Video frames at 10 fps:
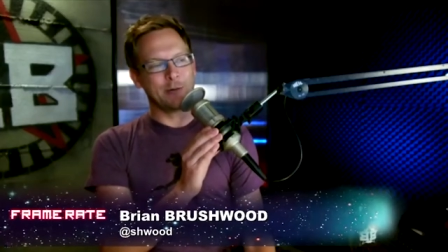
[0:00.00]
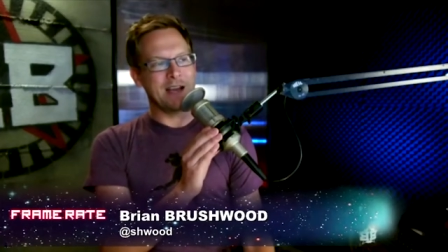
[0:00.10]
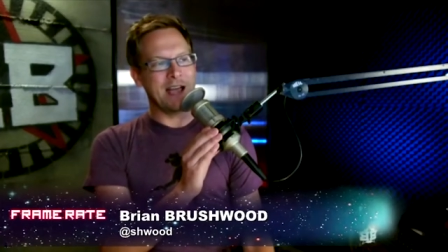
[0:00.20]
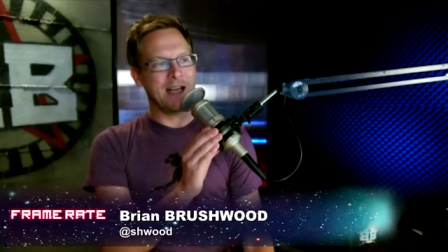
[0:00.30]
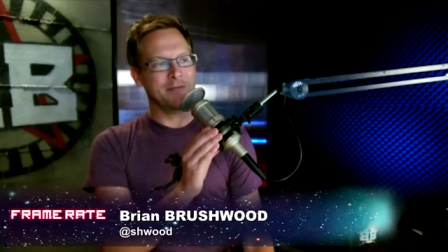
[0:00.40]
we
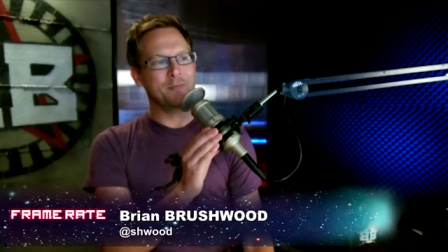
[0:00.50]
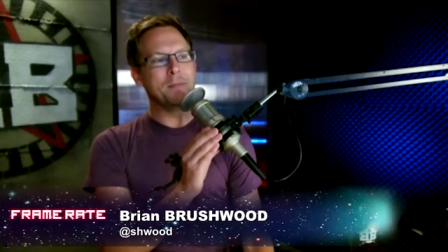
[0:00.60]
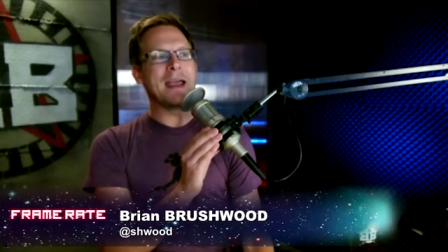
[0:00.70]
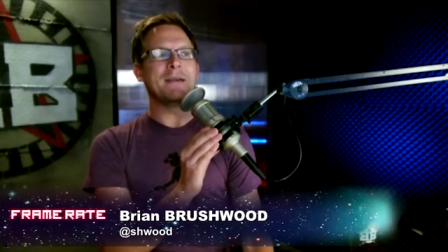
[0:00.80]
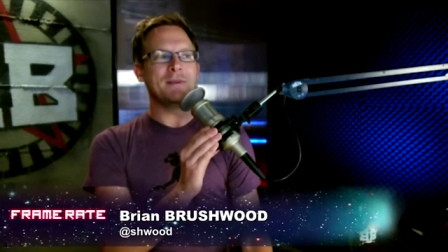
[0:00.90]
have
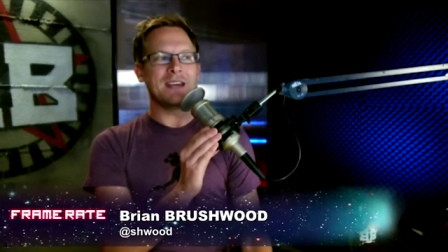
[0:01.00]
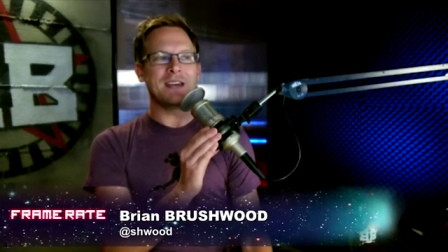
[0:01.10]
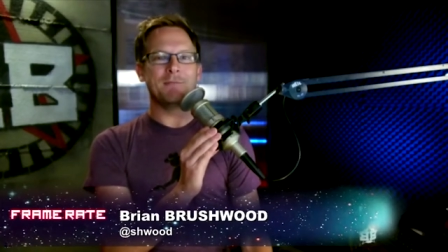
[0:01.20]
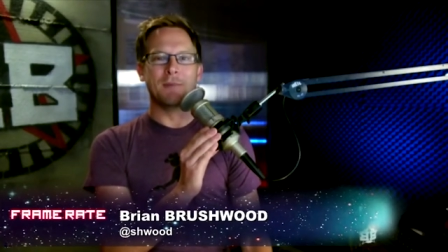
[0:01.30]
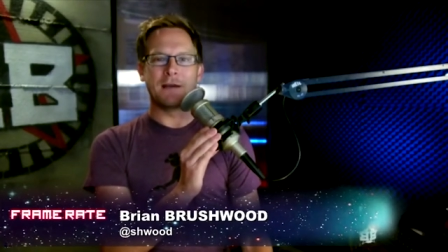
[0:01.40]
may
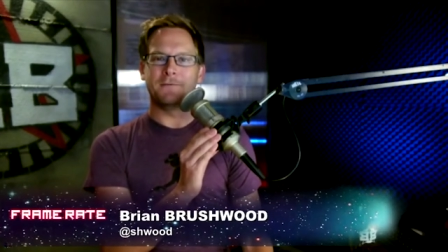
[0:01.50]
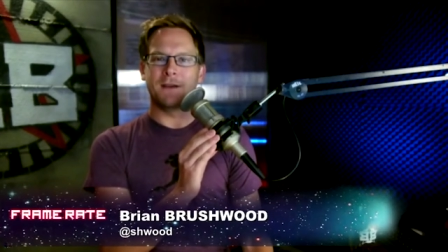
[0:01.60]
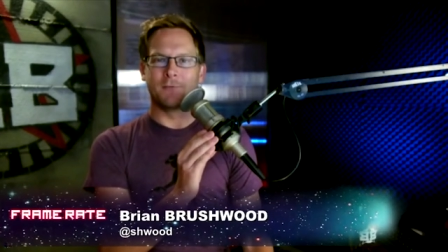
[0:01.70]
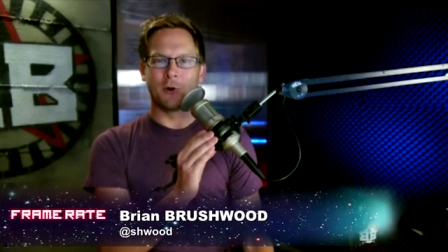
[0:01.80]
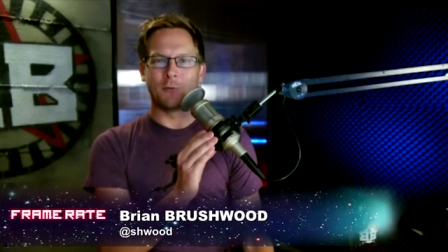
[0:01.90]
be my
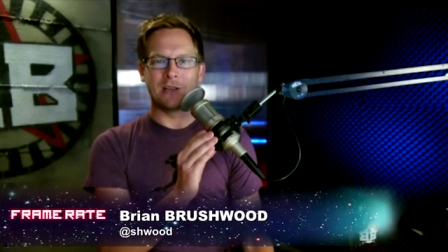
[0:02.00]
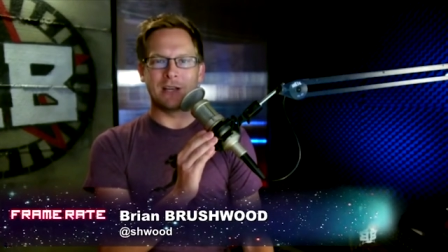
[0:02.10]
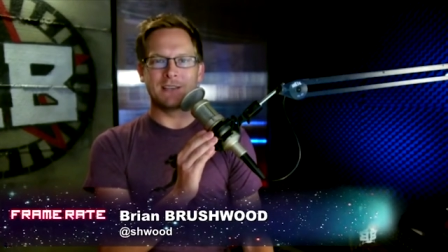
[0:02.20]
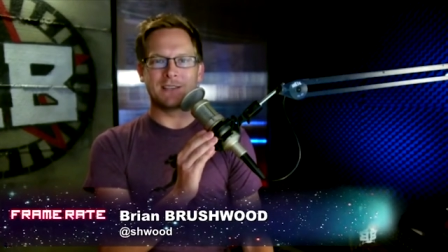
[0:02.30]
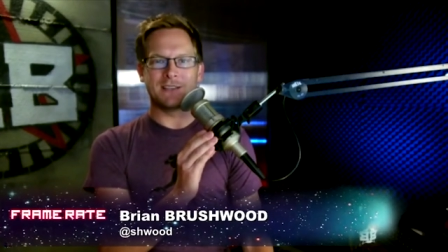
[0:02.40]
favorite
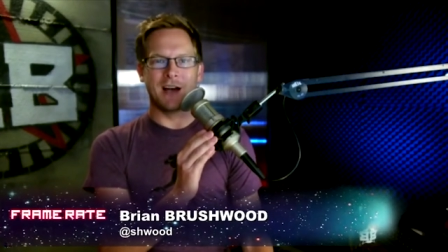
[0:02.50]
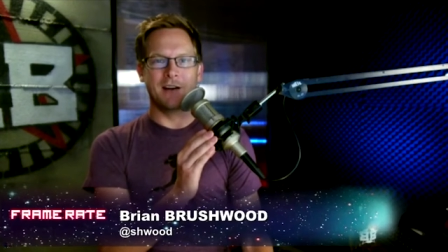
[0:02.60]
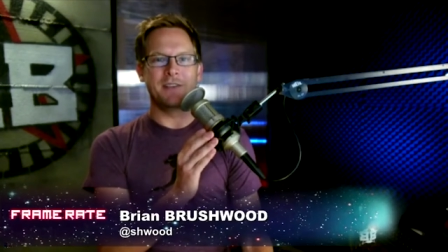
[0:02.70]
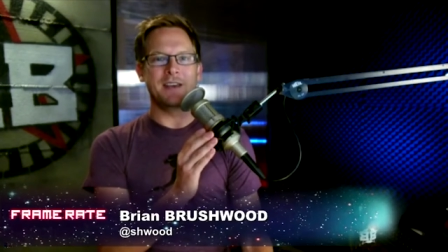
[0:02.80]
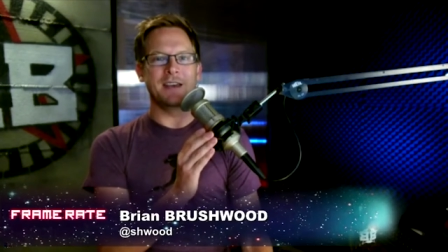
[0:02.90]
release
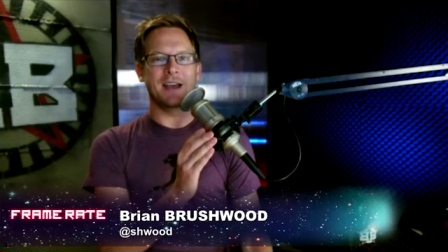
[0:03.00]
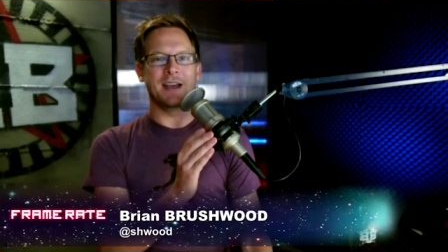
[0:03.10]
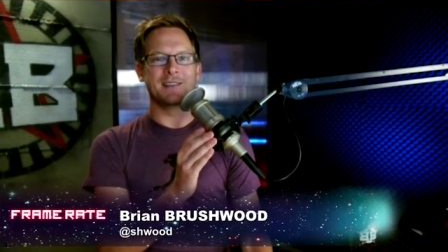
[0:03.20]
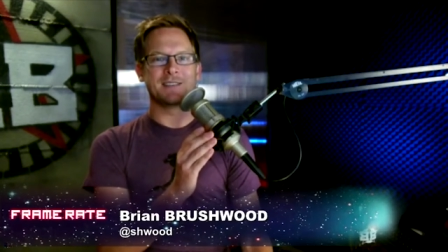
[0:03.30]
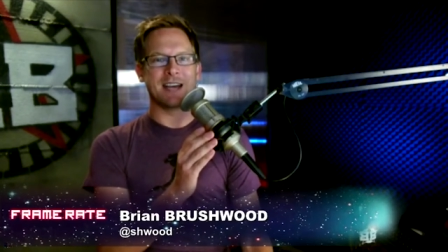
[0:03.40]
of the
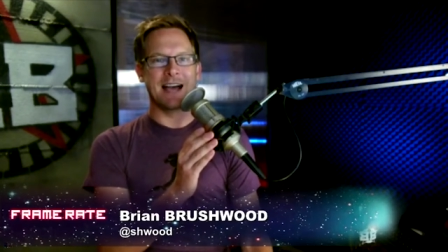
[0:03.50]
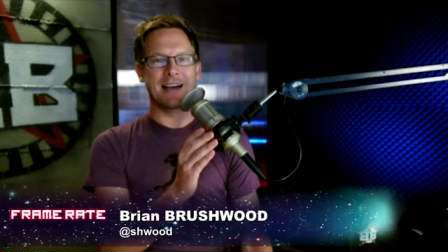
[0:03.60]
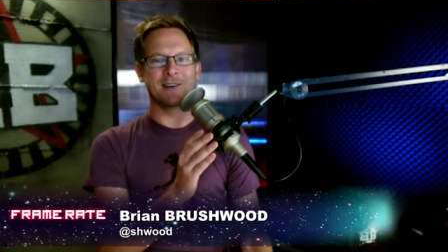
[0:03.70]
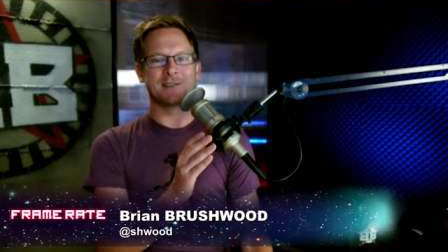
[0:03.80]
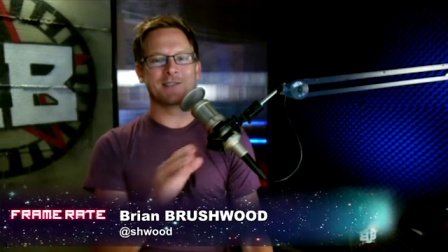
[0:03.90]

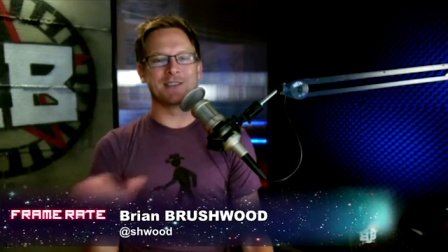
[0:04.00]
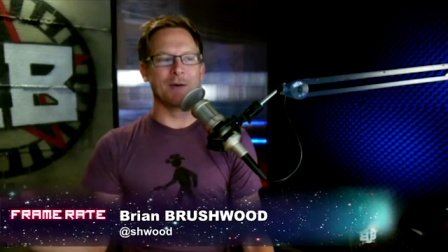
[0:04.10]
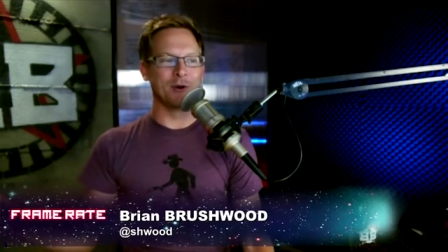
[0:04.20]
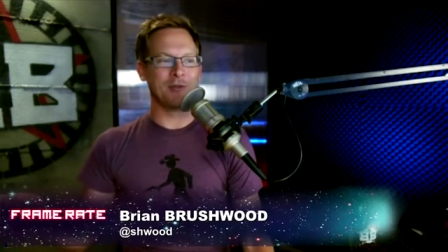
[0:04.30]
entire summer.